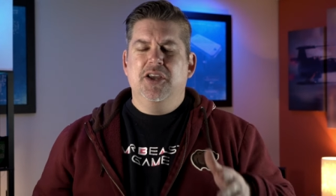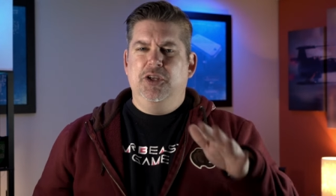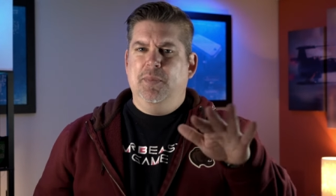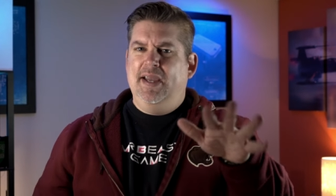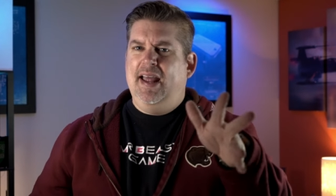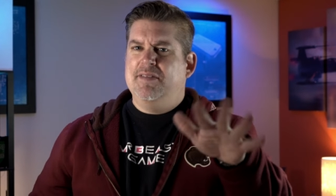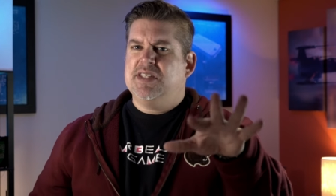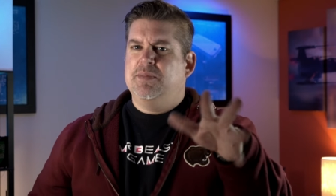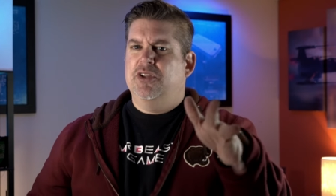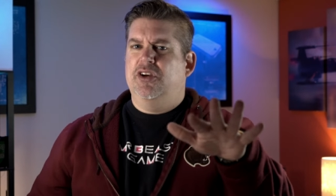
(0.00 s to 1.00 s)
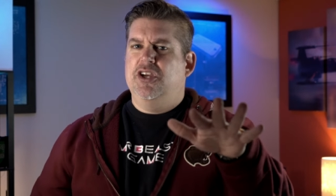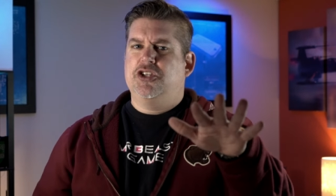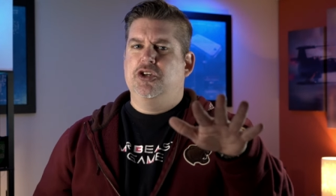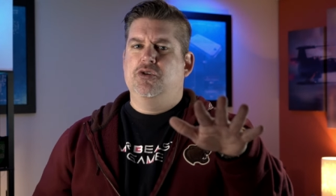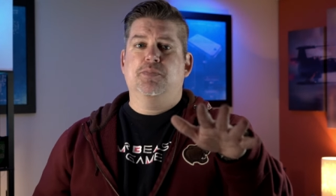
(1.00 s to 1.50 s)
you might have some other
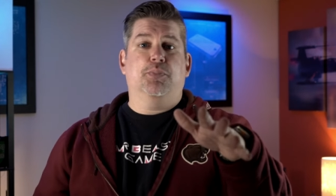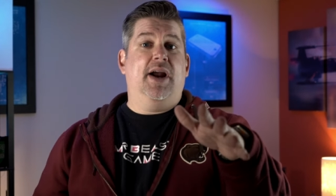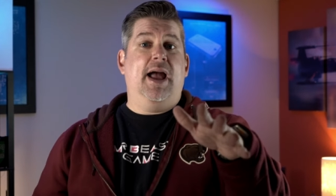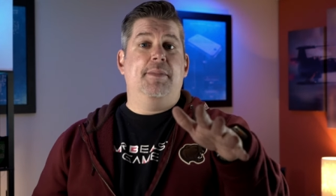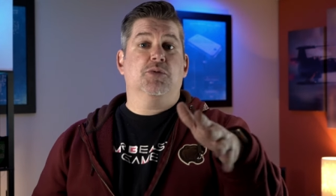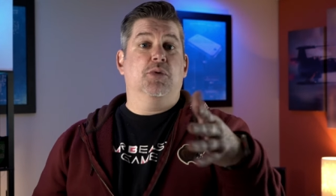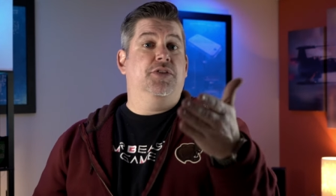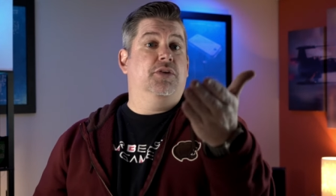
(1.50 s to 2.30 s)
issues perhaps with